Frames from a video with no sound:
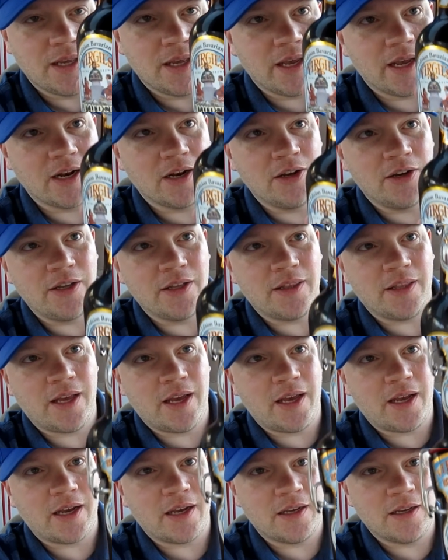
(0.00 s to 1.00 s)
And look at
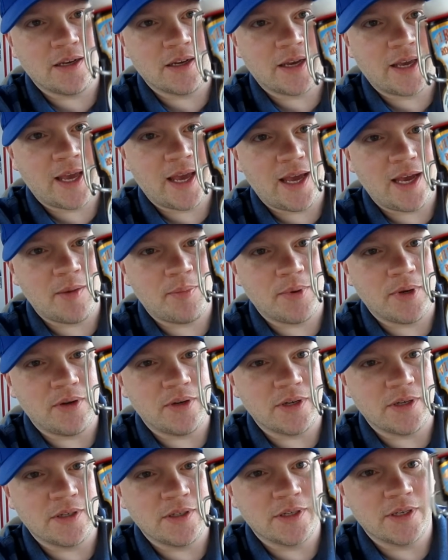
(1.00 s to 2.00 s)
that cap
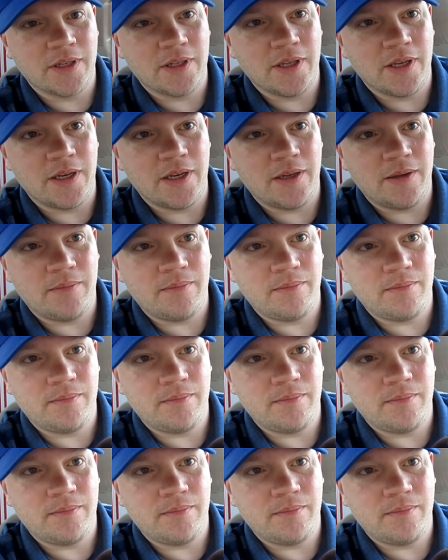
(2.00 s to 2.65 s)
on it. Look at that.